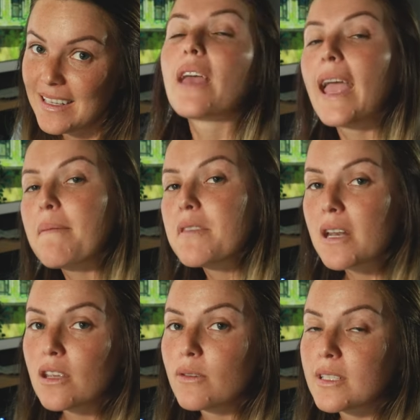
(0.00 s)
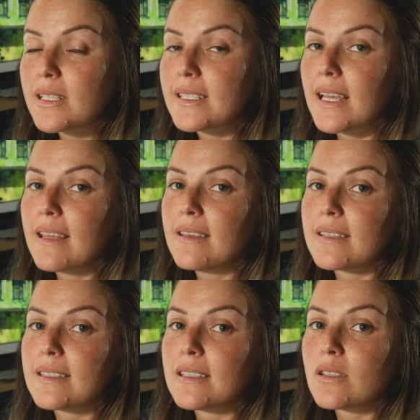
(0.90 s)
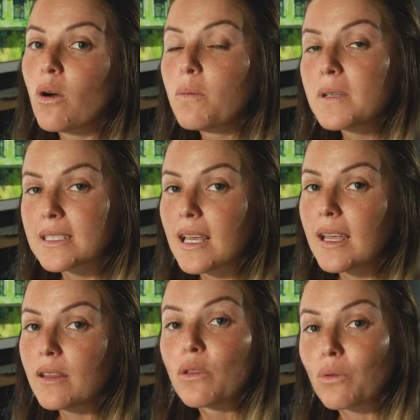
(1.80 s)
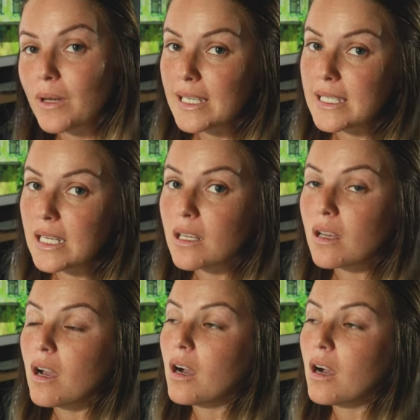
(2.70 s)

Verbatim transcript: The app that I use to design this is Home Design 3D.